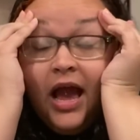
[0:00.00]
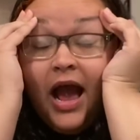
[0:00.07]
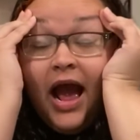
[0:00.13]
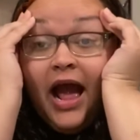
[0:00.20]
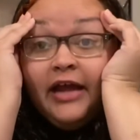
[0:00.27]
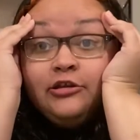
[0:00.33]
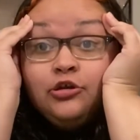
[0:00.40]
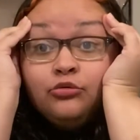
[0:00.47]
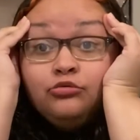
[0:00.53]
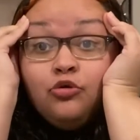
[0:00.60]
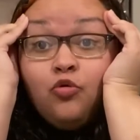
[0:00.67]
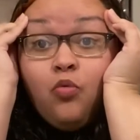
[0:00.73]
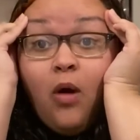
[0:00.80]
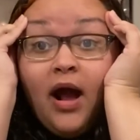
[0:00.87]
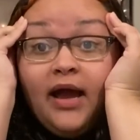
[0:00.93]
I don't know
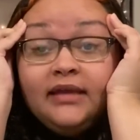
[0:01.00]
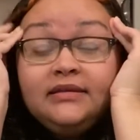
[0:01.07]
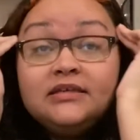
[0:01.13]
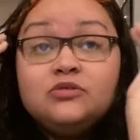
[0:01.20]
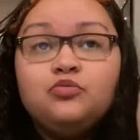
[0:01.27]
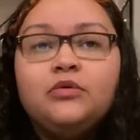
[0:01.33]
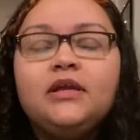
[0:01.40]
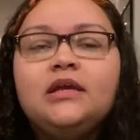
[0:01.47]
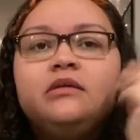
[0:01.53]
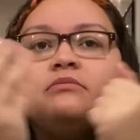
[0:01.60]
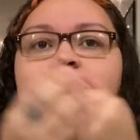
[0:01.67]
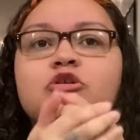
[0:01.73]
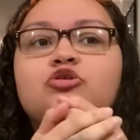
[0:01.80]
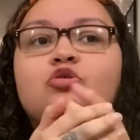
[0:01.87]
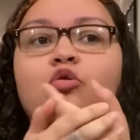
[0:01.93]
why this one hit
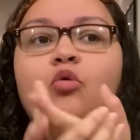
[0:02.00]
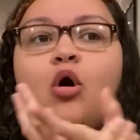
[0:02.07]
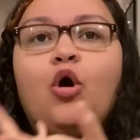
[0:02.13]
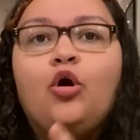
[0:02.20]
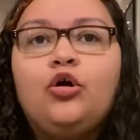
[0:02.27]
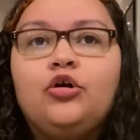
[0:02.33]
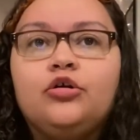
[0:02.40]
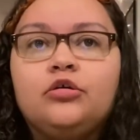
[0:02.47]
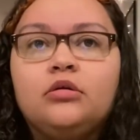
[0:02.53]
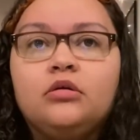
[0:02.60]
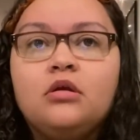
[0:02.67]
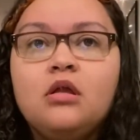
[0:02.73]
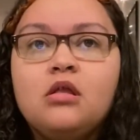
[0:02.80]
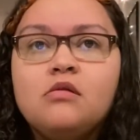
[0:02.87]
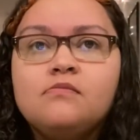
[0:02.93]
me so hard.
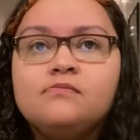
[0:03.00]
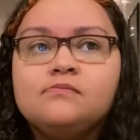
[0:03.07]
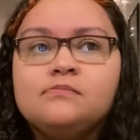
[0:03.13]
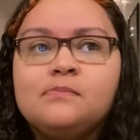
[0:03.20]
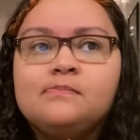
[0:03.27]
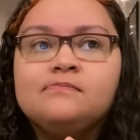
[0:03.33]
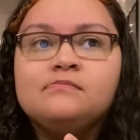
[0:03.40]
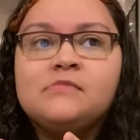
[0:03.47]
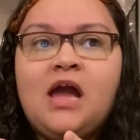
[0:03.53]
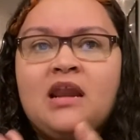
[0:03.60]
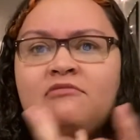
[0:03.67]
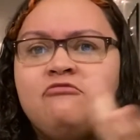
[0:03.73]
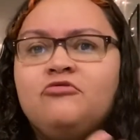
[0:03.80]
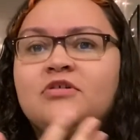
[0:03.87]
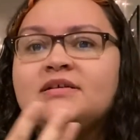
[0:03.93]
I
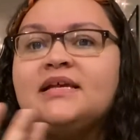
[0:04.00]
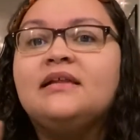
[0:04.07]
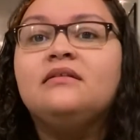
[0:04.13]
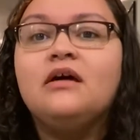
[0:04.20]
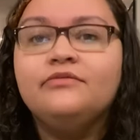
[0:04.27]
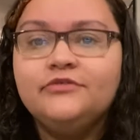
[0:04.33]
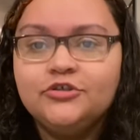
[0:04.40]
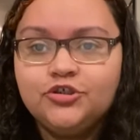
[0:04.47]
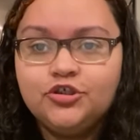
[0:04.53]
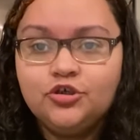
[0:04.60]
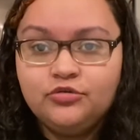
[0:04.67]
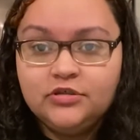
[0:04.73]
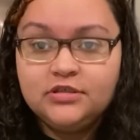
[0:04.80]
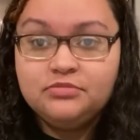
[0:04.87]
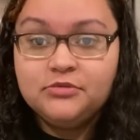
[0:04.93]
didn't realize I loved this
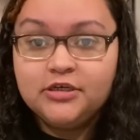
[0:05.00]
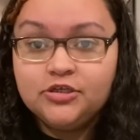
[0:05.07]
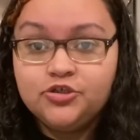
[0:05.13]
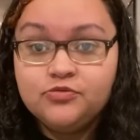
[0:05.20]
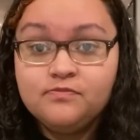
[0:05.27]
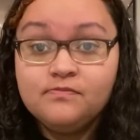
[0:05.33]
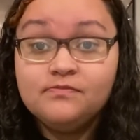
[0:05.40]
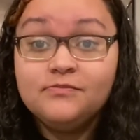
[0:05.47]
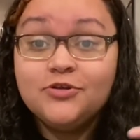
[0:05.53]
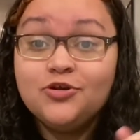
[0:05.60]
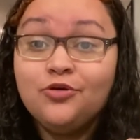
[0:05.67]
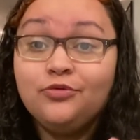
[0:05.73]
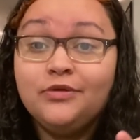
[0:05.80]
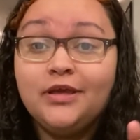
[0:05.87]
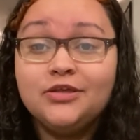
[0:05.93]
show this much.
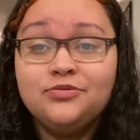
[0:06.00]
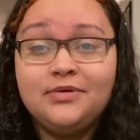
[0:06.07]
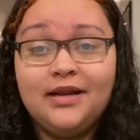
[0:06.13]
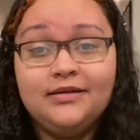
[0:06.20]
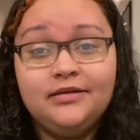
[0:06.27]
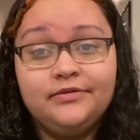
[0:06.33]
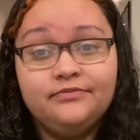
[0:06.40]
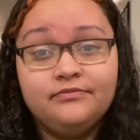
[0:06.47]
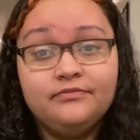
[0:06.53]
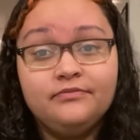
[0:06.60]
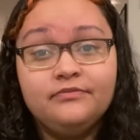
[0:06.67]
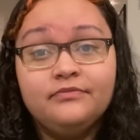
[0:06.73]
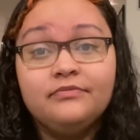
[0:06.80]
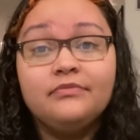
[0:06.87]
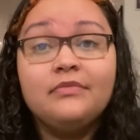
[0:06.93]
So guess what I did?
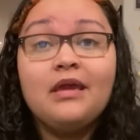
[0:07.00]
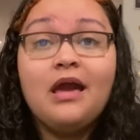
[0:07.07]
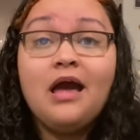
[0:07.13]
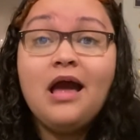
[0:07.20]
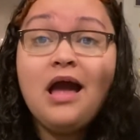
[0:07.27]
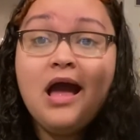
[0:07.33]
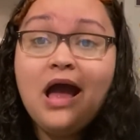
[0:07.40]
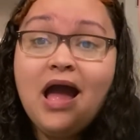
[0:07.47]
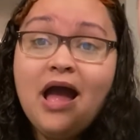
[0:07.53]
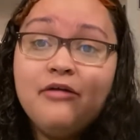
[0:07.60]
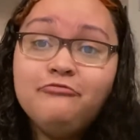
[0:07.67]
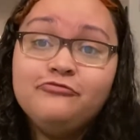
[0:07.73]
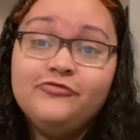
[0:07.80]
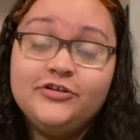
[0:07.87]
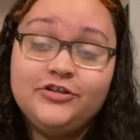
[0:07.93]

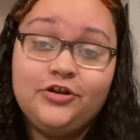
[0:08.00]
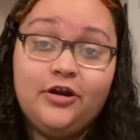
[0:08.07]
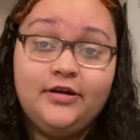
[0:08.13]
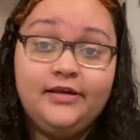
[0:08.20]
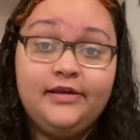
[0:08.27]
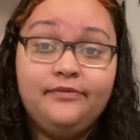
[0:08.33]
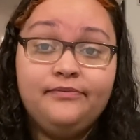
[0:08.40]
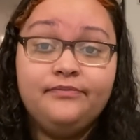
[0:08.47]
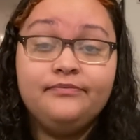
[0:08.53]
I'm restarting it.